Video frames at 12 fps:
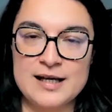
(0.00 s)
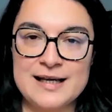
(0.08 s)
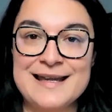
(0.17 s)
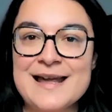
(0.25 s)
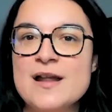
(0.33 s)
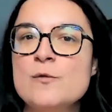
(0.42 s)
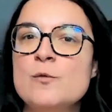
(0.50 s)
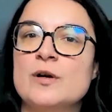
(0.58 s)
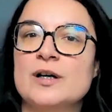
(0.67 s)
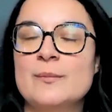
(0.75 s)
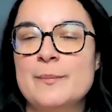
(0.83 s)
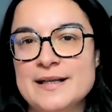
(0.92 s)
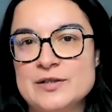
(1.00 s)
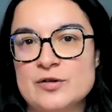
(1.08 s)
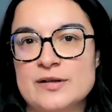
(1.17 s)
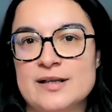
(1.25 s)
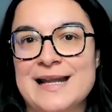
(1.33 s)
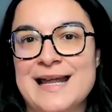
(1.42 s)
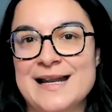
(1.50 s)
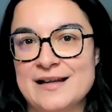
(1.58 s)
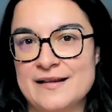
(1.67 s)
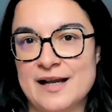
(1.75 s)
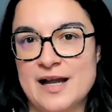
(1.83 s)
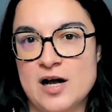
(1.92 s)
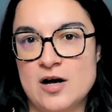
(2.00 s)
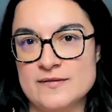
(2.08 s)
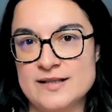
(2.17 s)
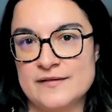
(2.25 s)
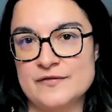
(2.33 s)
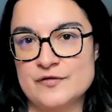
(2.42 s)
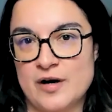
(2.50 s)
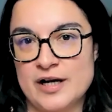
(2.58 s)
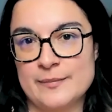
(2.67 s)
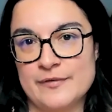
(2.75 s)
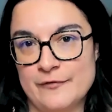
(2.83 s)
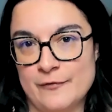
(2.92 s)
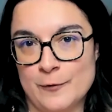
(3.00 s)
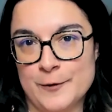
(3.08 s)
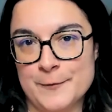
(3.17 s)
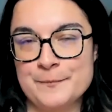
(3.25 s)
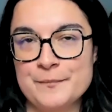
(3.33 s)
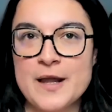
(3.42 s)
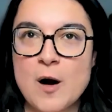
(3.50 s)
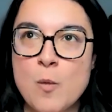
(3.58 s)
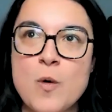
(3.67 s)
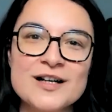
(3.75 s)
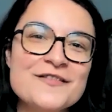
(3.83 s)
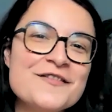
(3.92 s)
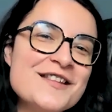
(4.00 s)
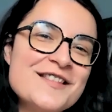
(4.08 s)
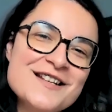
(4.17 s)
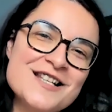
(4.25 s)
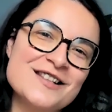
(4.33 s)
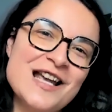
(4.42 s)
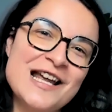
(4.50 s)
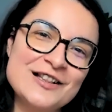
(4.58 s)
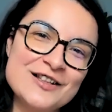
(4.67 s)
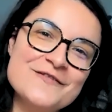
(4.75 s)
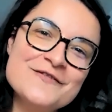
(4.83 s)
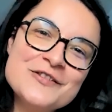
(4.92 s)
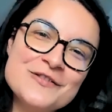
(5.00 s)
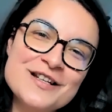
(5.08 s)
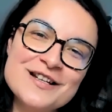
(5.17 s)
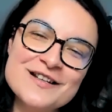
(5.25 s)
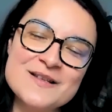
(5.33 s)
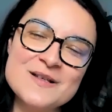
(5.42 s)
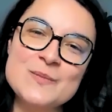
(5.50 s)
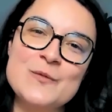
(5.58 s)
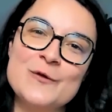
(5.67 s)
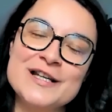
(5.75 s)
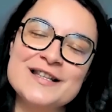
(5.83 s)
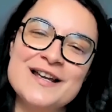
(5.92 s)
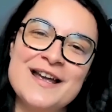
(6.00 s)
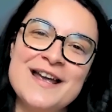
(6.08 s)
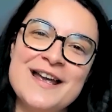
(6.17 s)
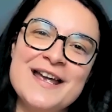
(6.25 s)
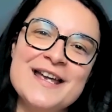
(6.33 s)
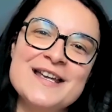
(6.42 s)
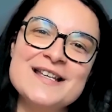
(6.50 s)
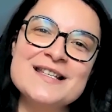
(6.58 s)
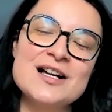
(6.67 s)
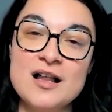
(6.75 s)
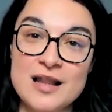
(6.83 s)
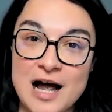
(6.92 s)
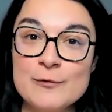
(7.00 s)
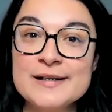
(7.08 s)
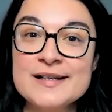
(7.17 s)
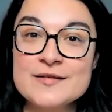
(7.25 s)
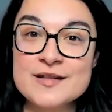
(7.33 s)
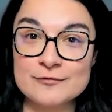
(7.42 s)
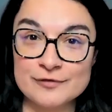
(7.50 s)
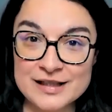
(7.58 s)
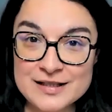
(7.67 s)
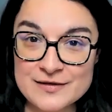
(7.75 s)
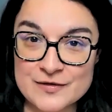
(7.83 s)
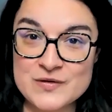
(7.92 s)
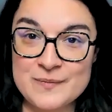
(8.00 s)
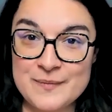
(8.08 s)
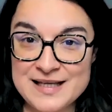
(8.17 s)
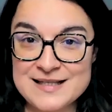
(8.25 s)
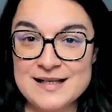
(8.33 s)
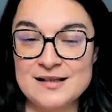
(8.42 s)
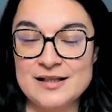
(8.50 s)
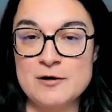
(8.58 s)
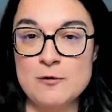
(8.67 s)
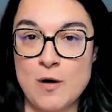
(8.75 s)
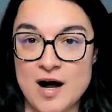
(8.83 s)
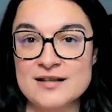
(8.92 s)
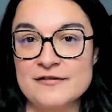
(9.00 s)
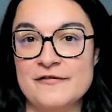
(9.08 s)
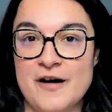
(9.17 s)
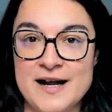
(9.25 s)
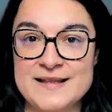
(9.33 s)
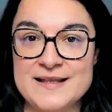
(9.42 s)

can work better than anything else they've tried before. Now, one of the things that I love doing at this point is allowing the reader to basically qualify